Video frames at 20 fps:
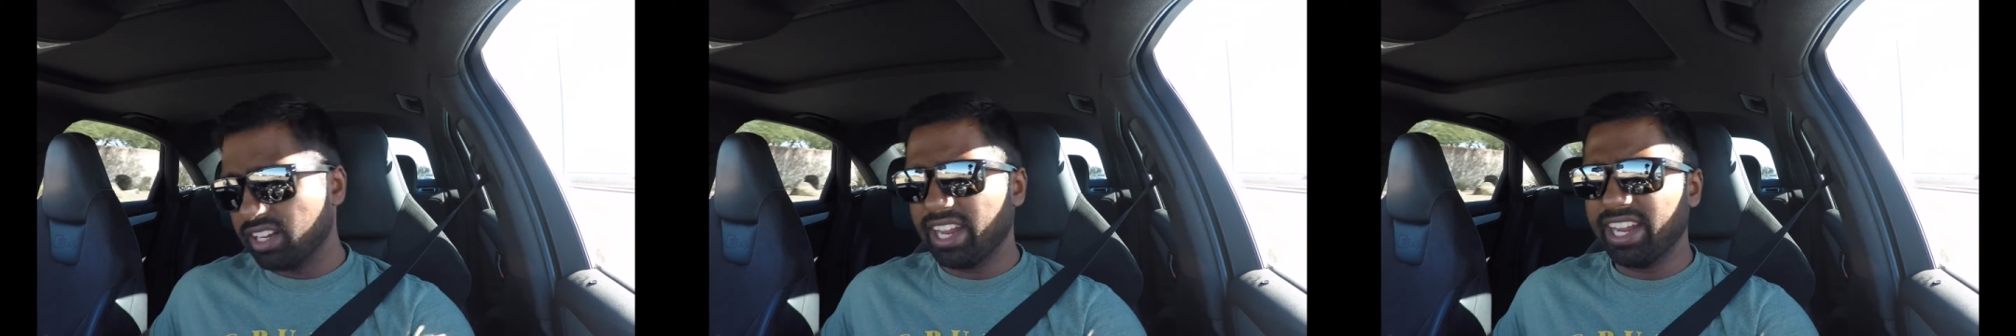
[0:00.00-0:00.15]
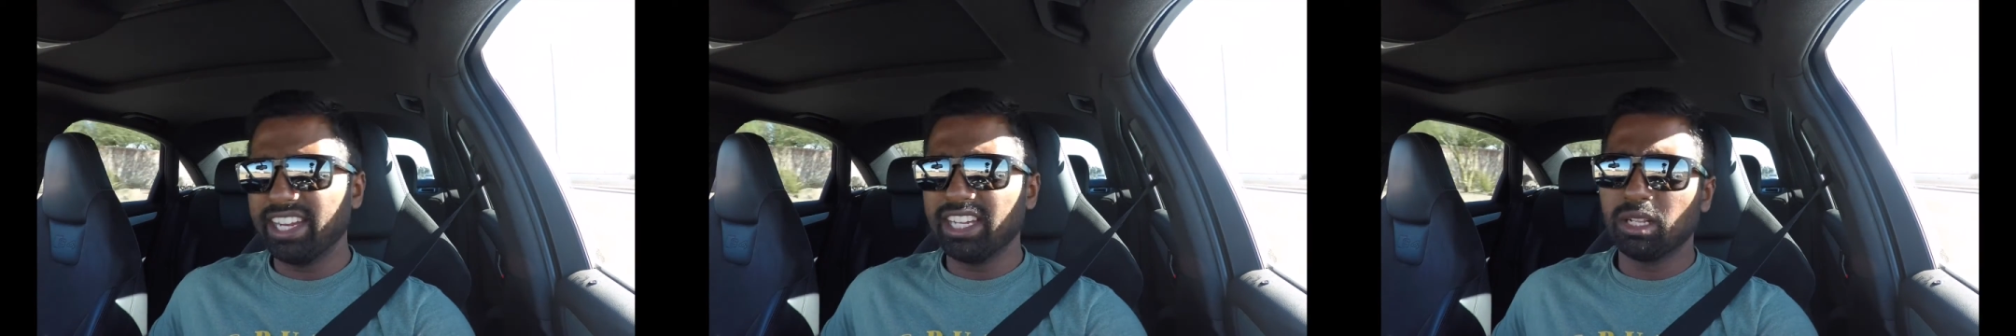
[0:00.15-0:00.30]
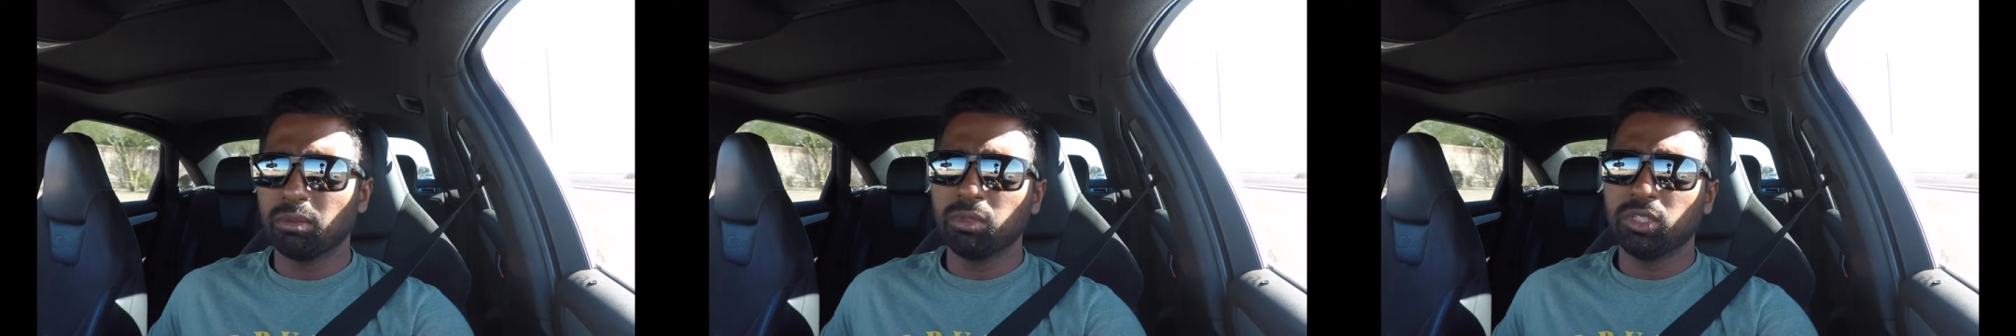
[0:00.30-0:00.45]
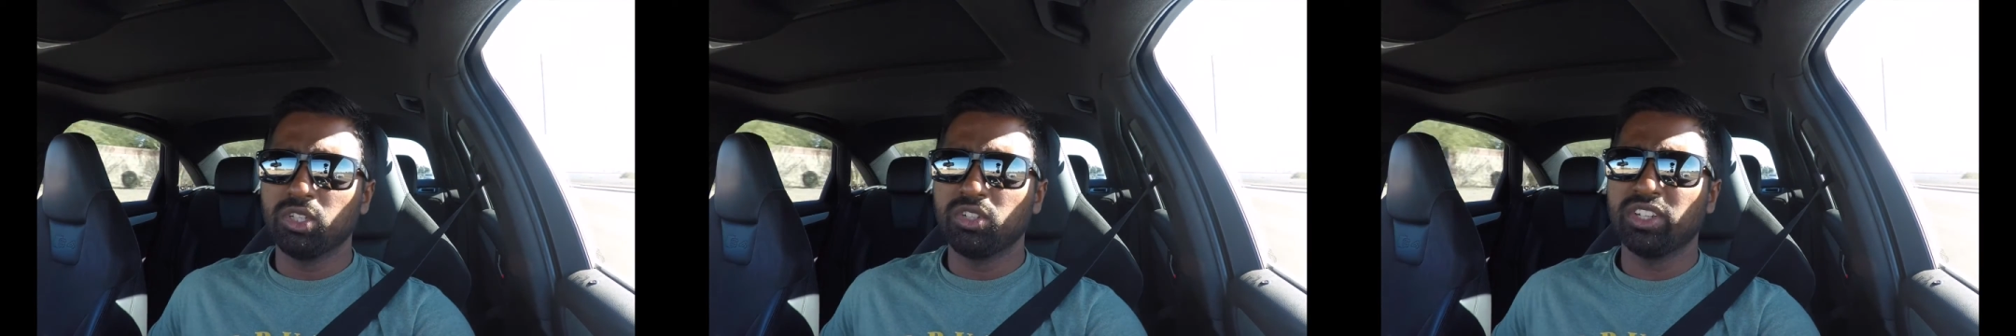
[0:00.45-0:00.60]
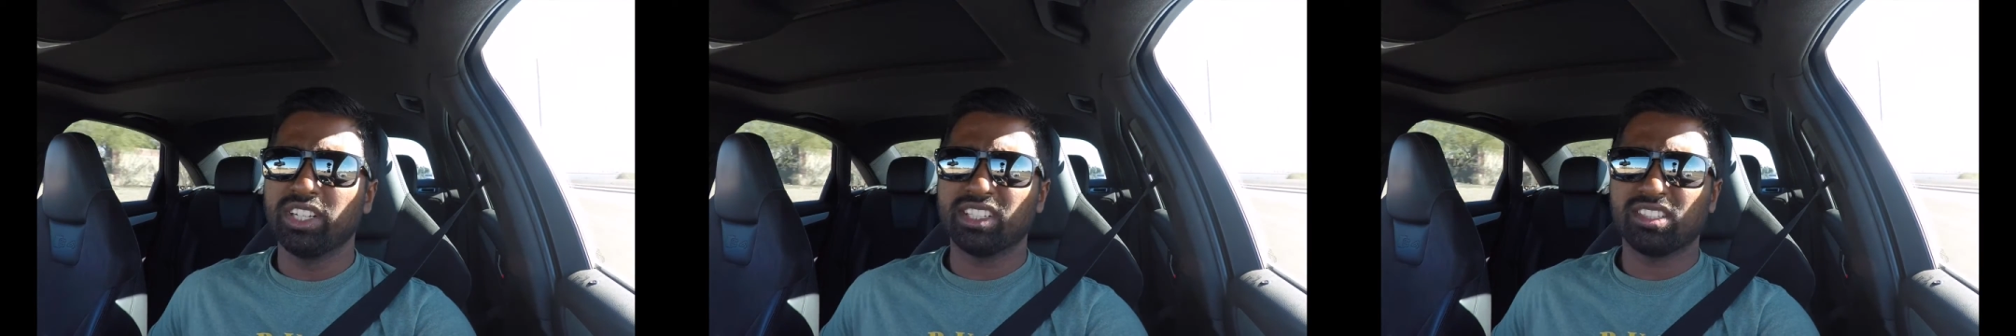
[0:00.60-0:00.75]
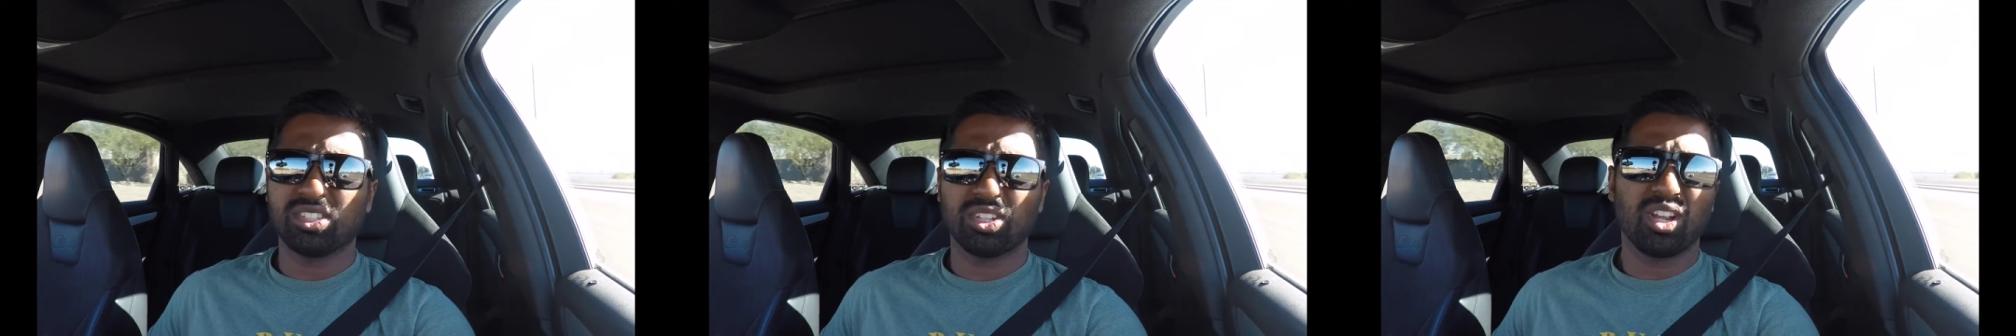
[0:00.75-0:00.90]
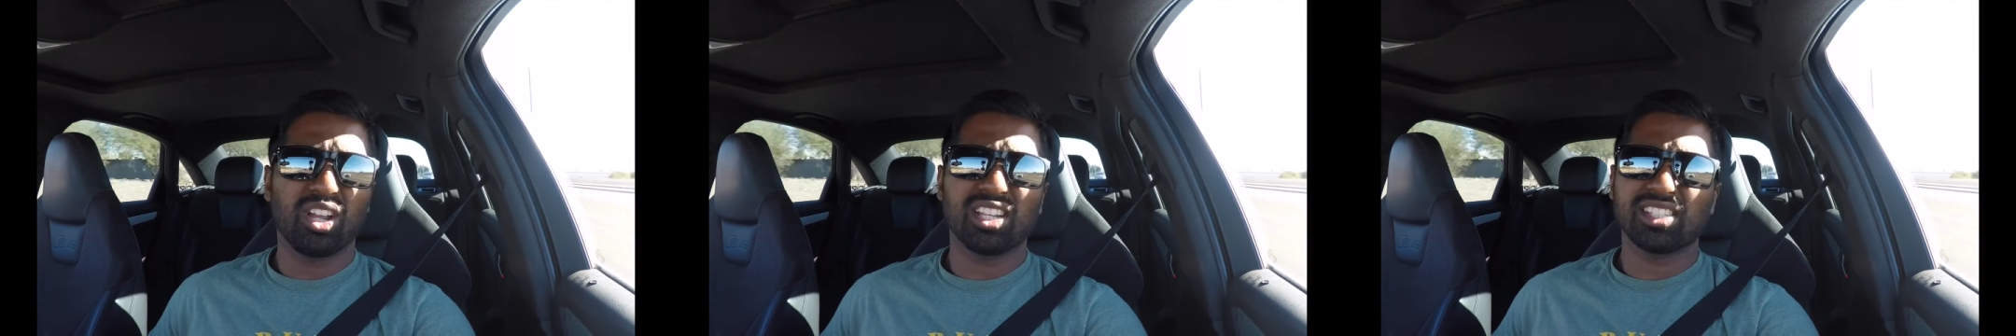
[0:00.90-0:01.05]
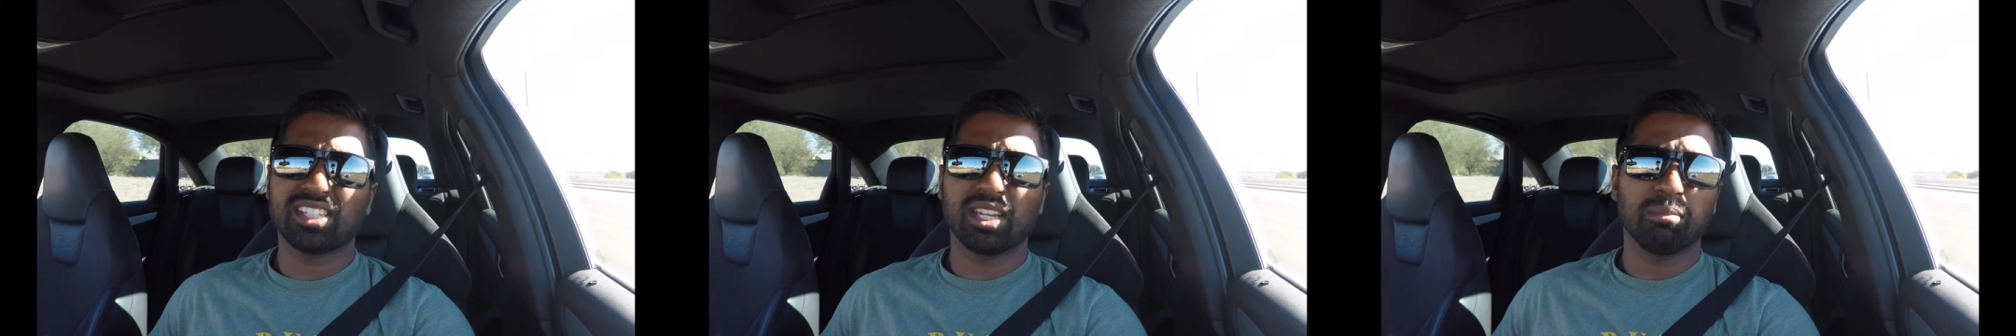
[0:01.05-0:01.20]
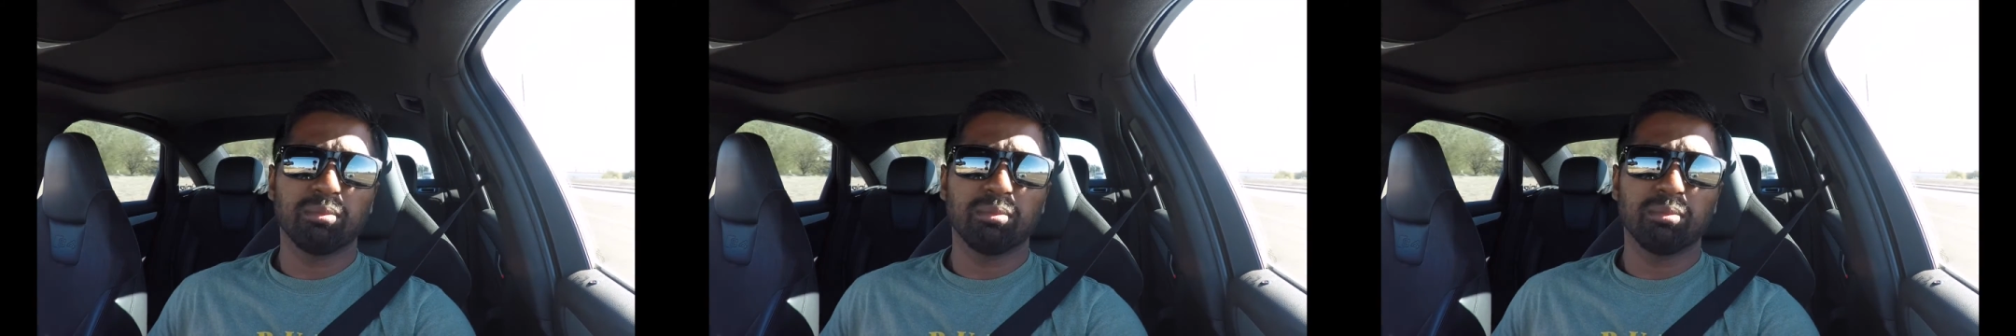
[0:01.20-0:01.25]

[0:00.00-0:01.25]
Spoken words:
AWE exhaust,